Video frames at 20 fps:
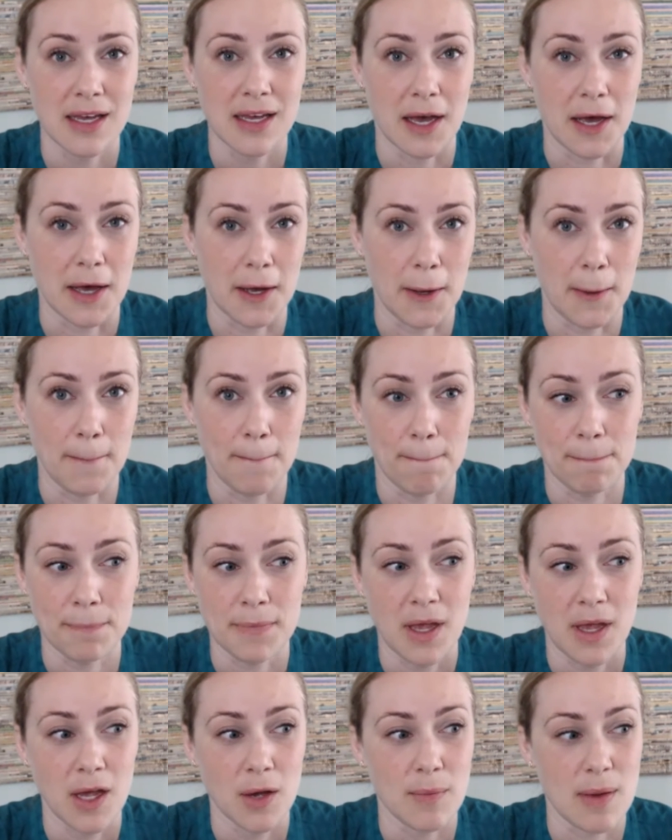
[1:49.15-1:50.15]
Um,
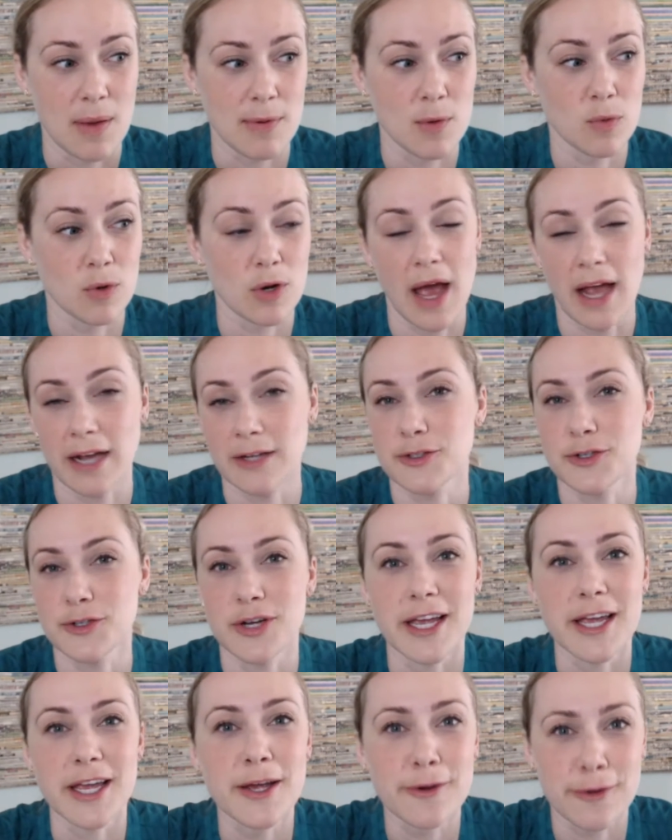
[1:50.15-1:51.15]
maybe we're extra
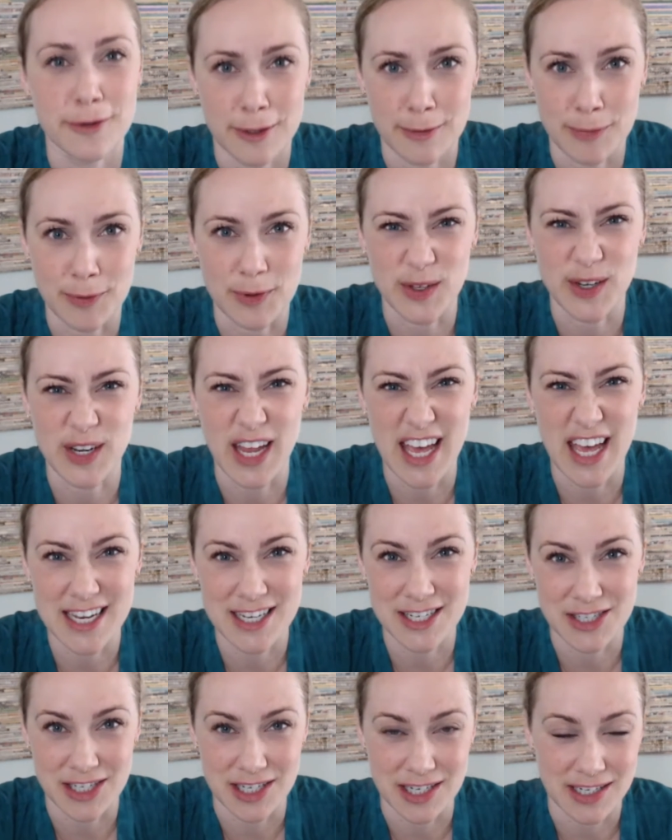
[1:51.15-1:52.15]
irritable and
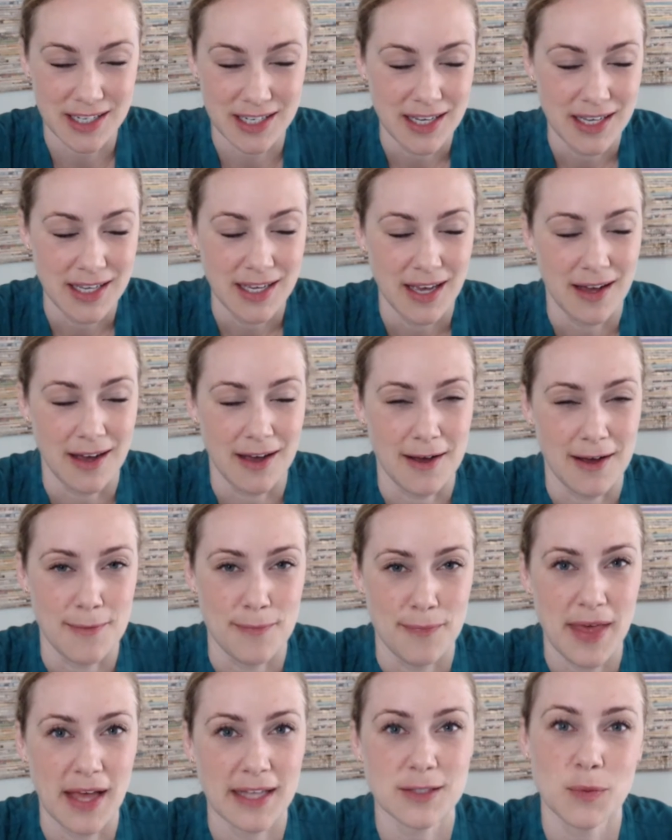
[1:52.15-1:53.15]
edgy.
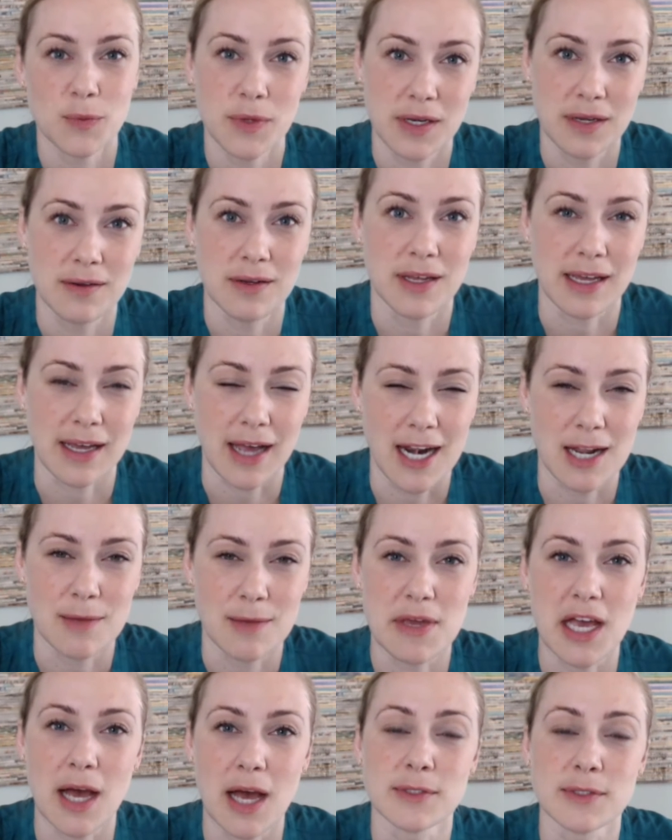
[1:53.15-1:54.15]
Um, that's when it kind of
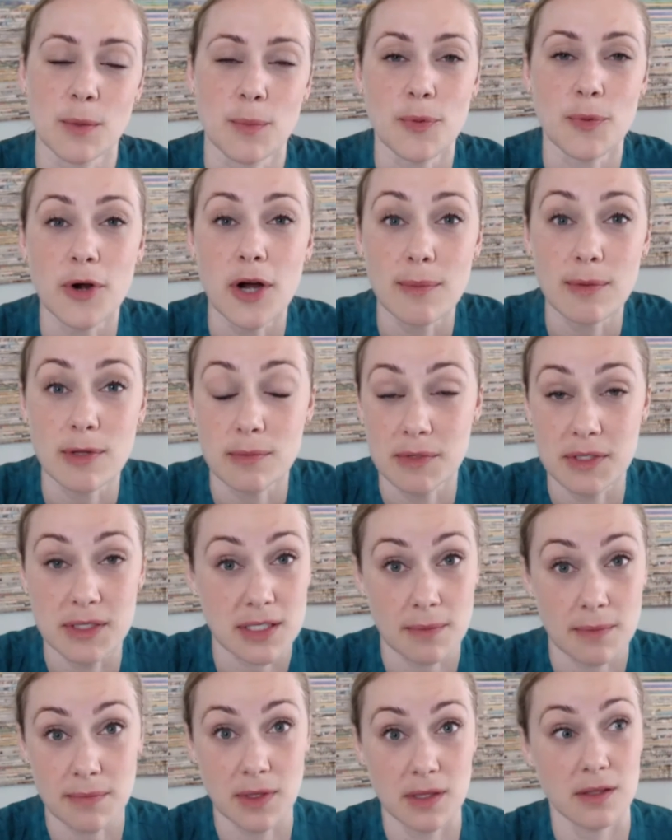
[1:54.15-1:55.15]
becomes a problem and
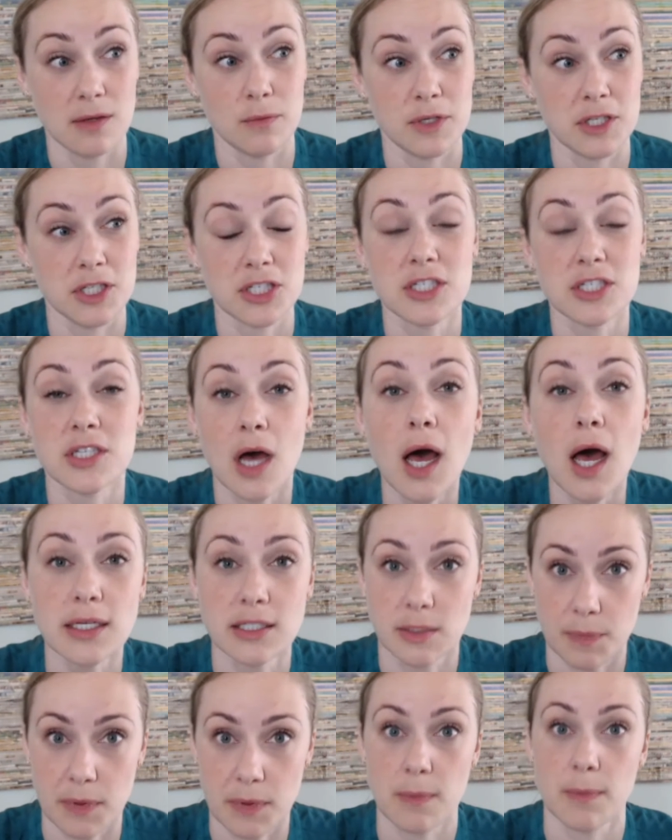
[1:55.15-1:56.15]
something that we should talk
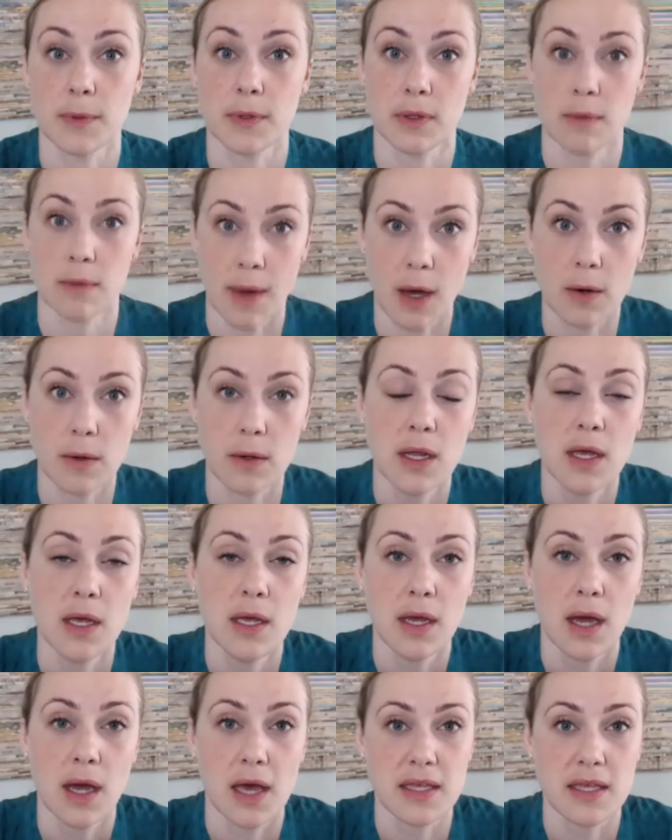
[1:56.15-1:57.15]
to people about.
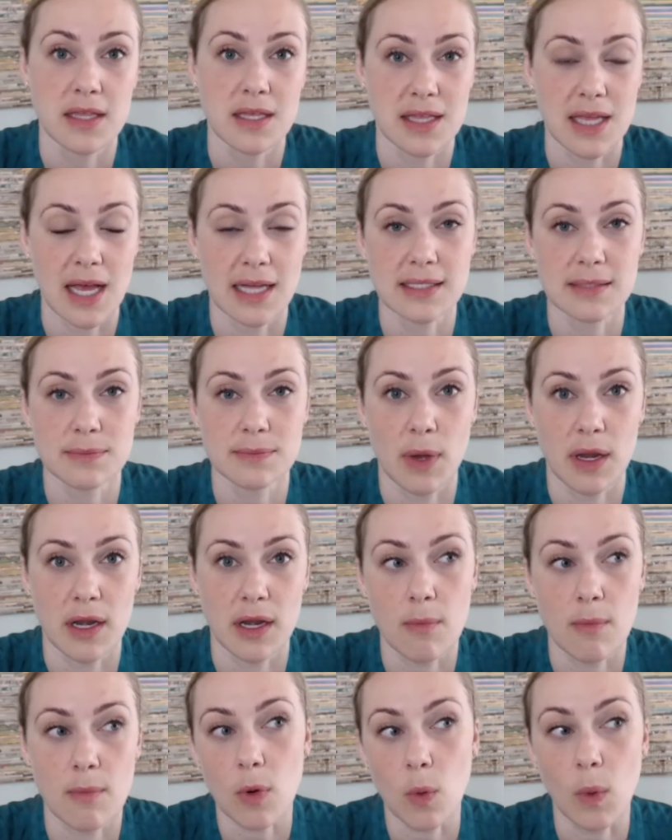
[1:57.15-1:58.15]
I think that that's my
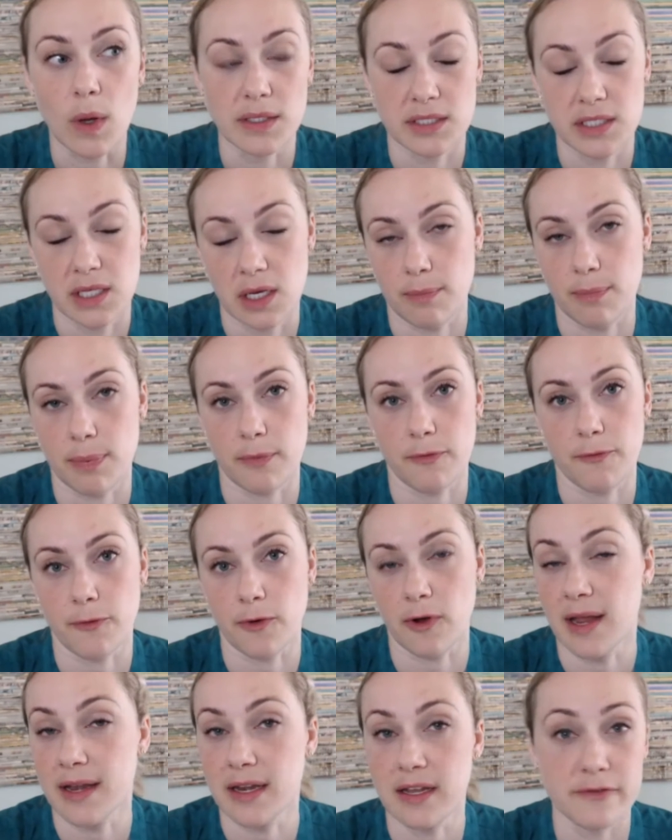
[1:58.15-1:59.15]
number one tip for
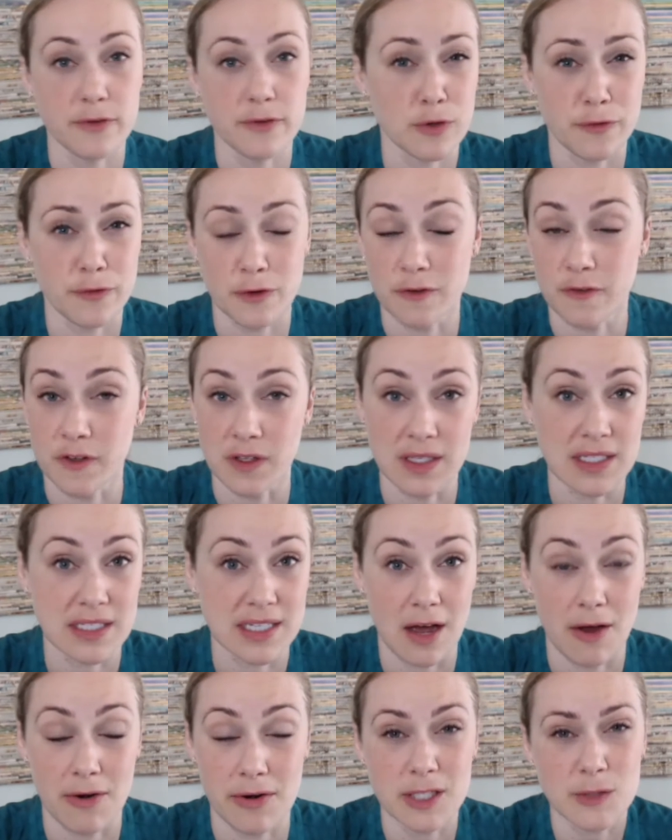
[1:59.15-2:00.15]
any of you if you're feeling
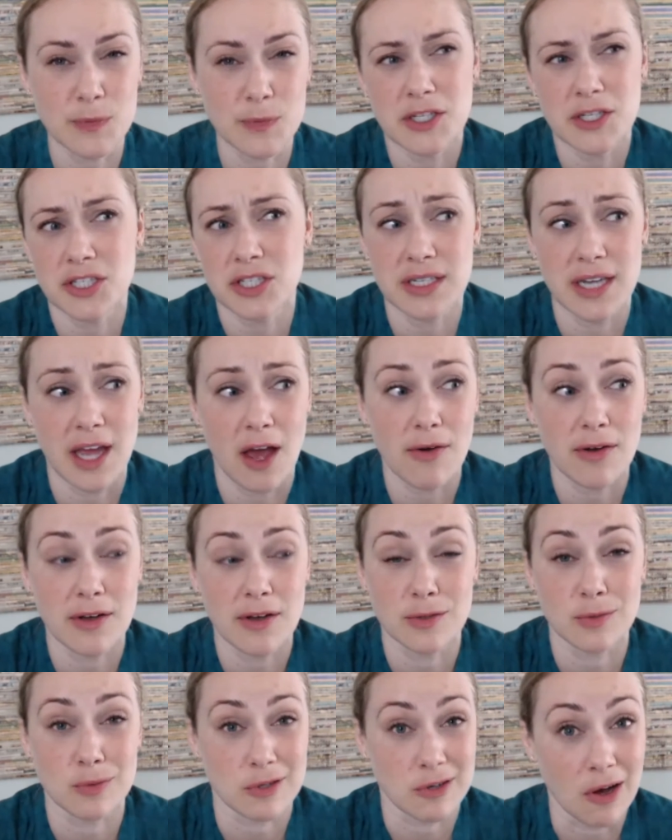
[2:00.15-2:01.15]
down, especially now
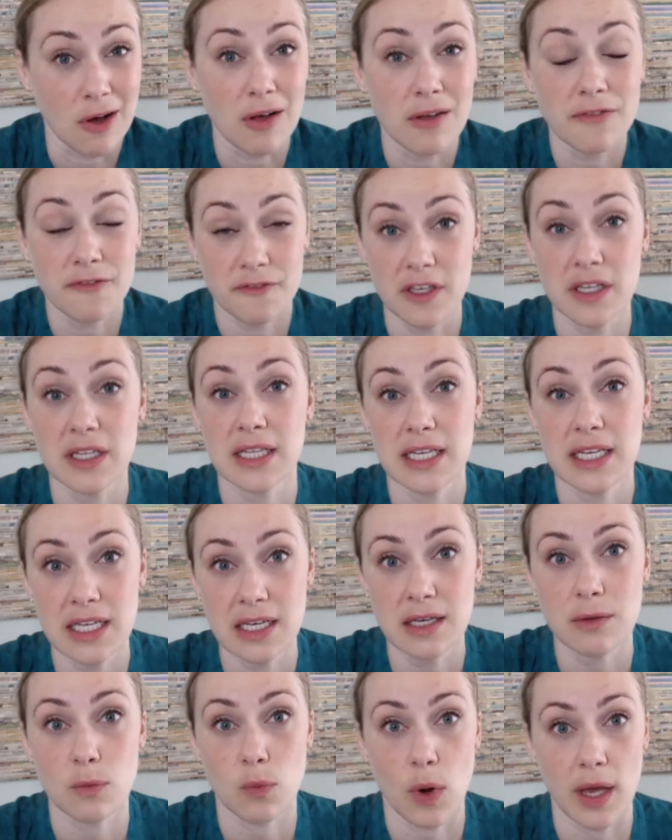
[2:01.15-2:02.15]
because we're all feeling
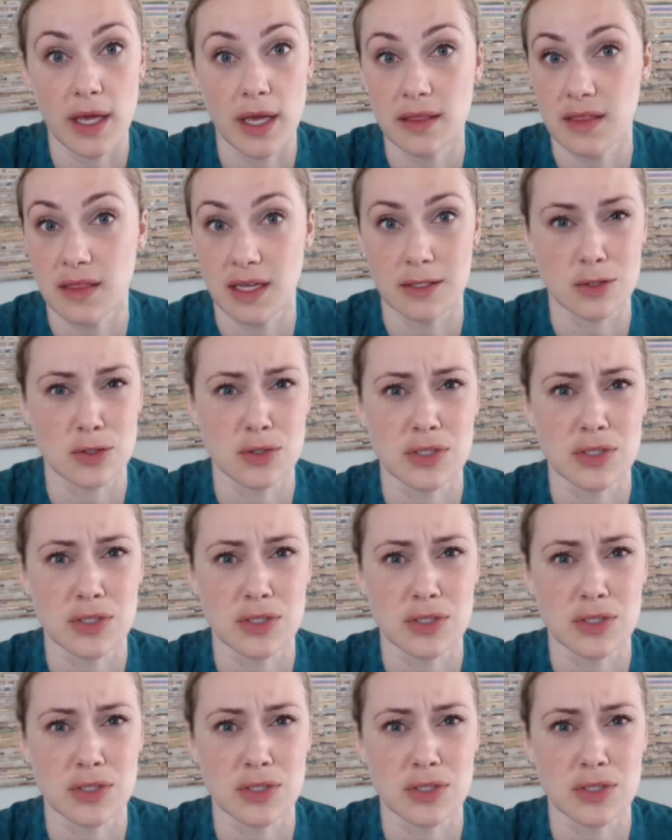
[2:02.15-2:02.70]
it, right? Things are